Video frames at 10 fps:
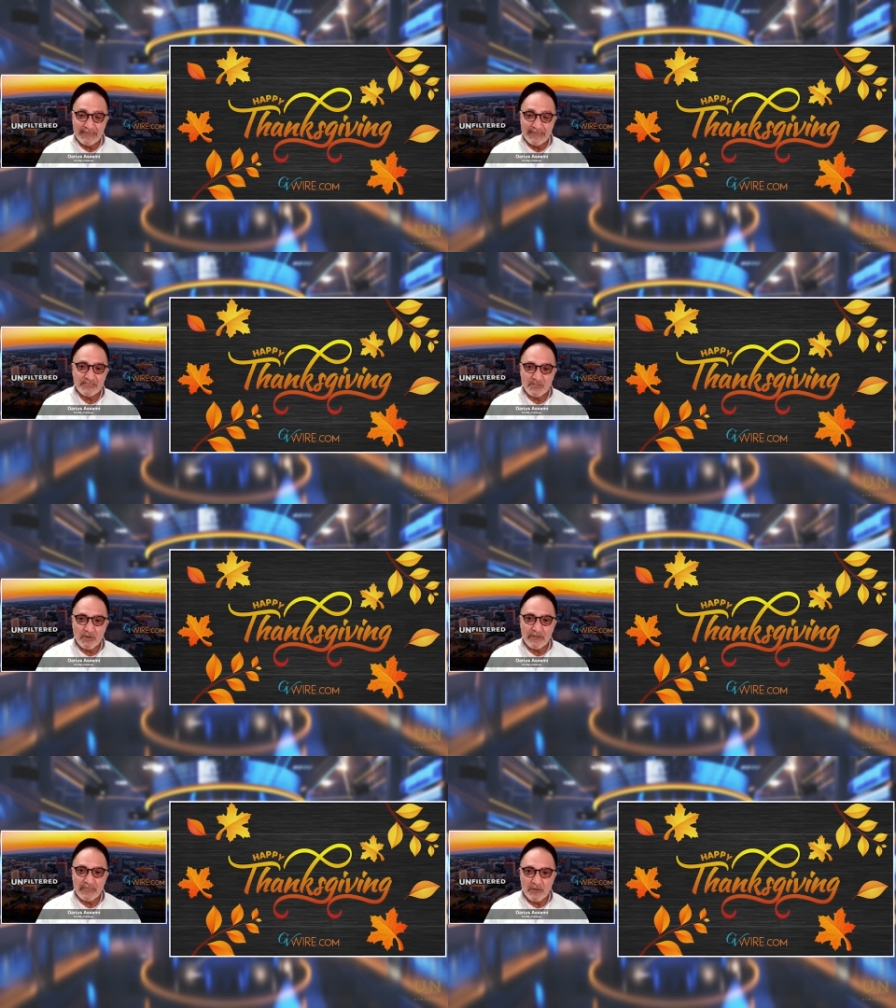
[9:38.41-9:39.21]
actually
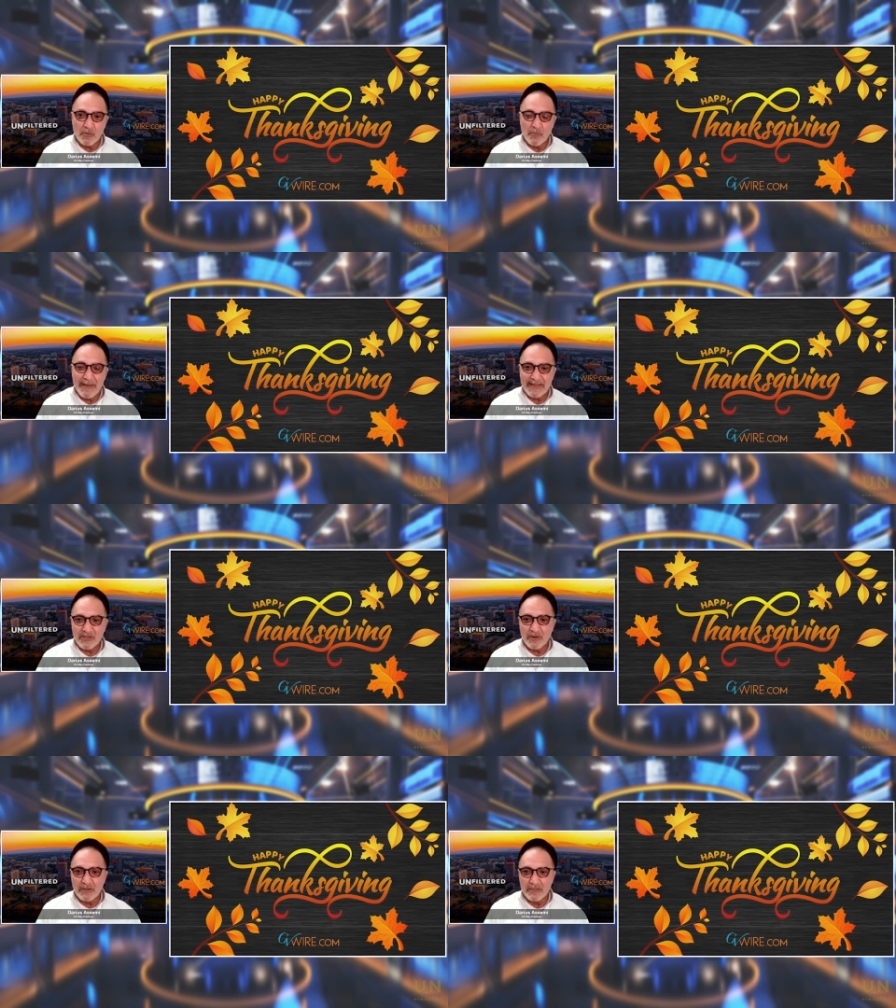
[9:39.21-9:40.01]
starting in our own
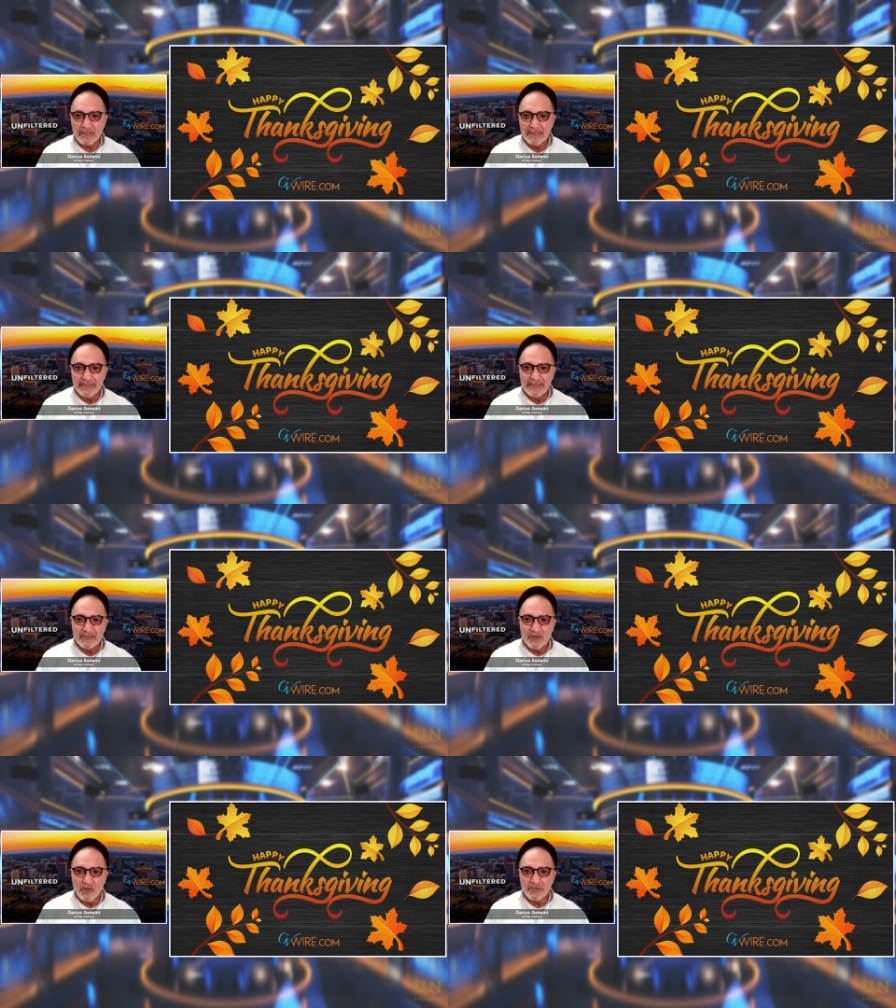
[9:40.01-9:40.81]
backyard,
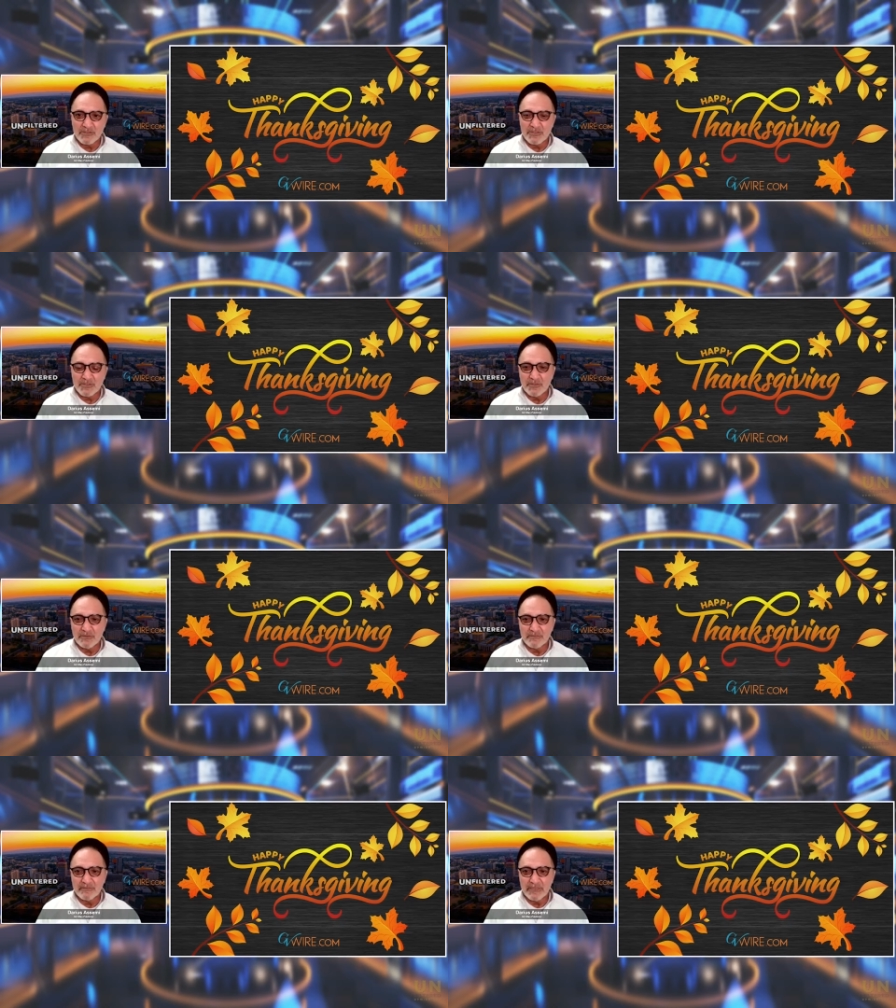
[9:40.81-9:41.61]
going to
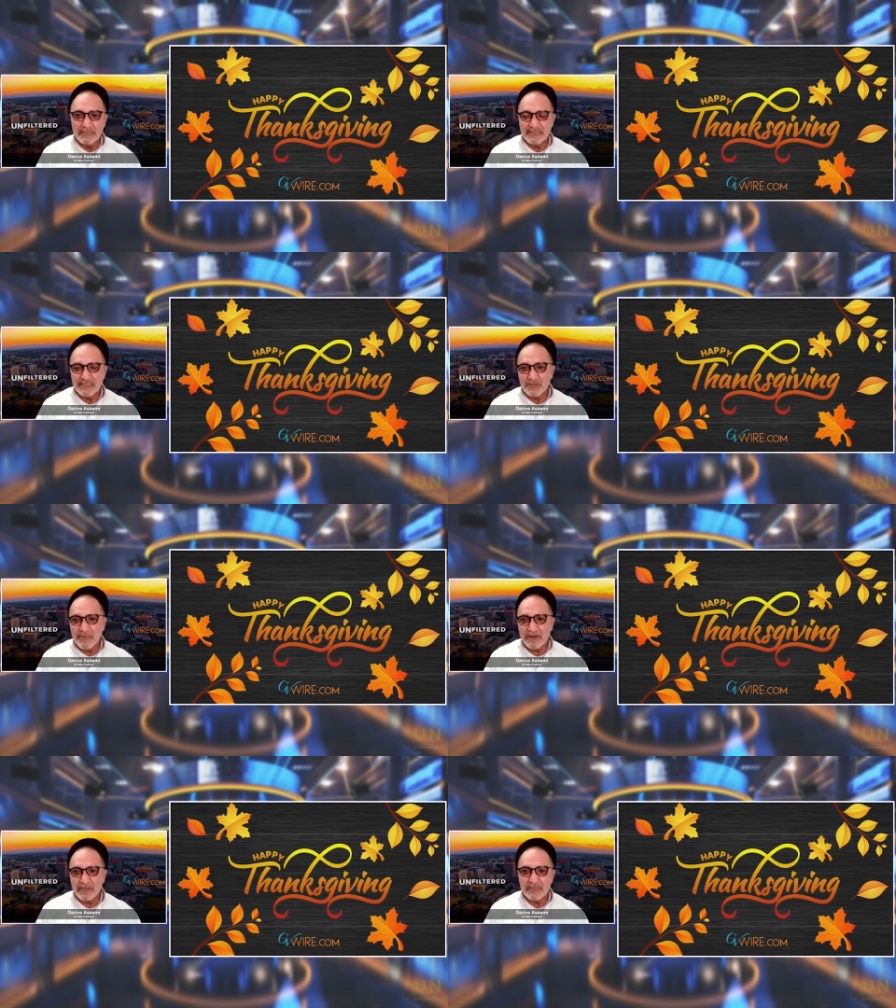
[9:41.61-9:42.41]
uh, Central
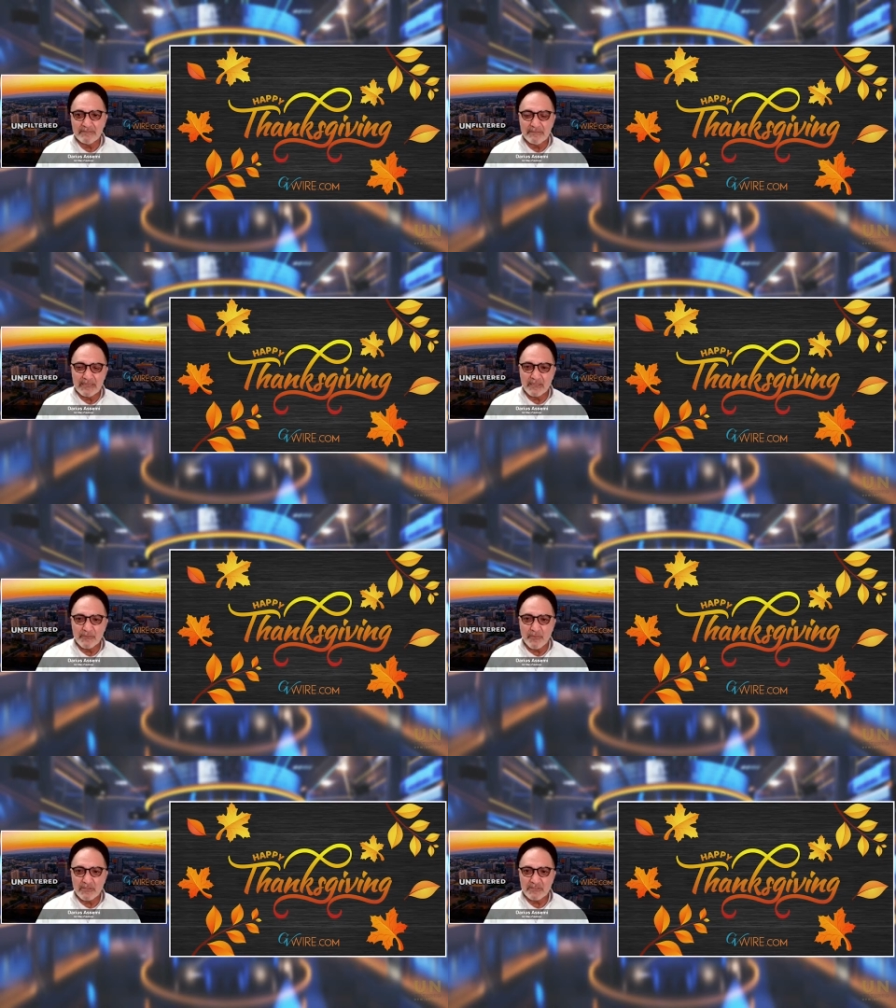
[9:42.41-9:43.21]
America and
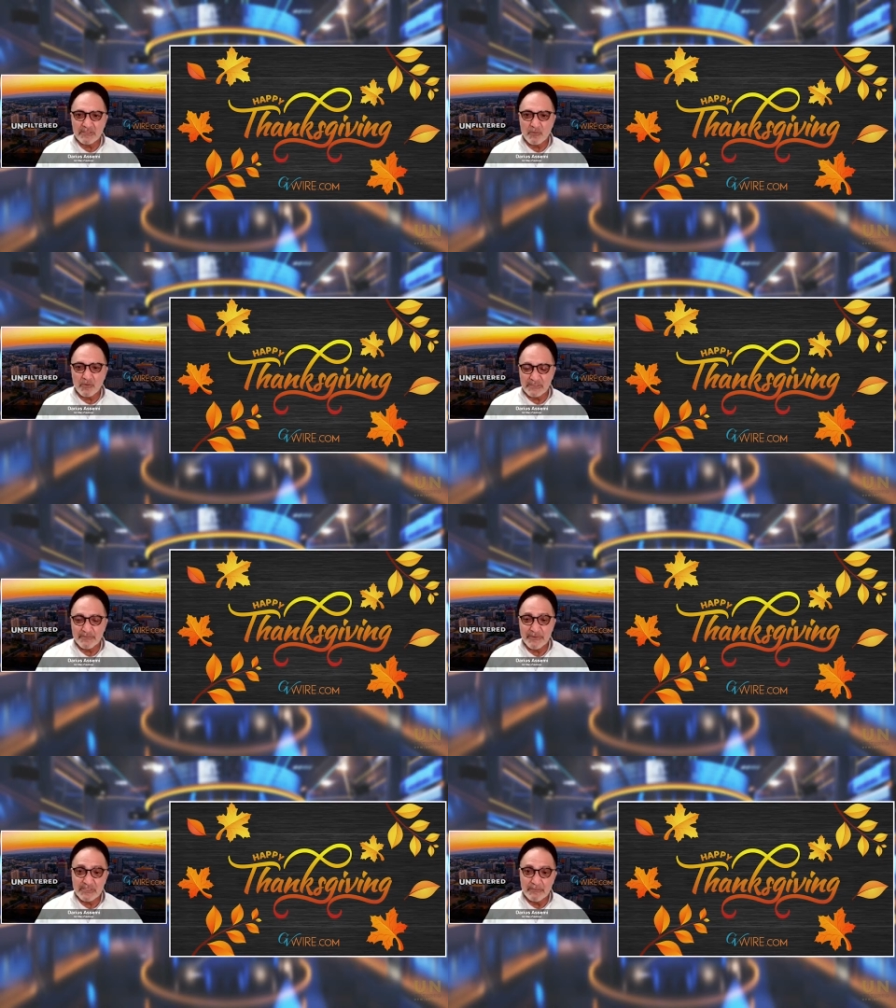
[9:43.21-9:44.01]
other parts of the world,
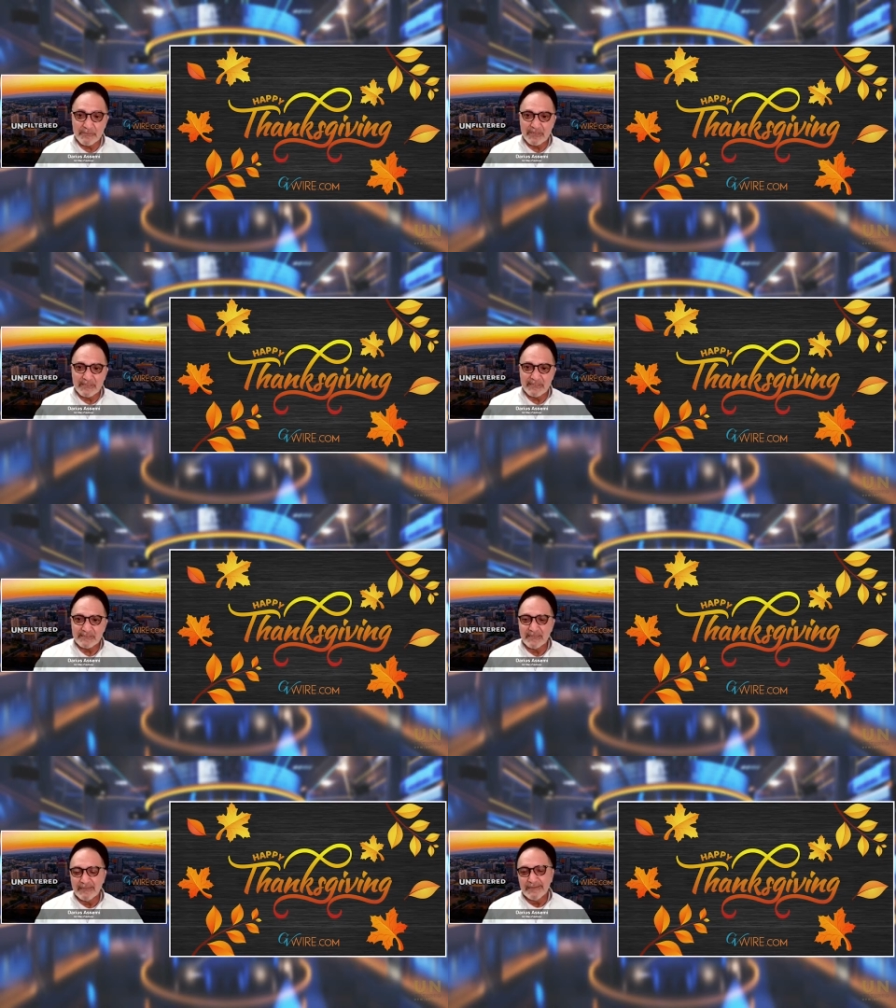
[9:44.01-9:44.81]
especially the Middle East,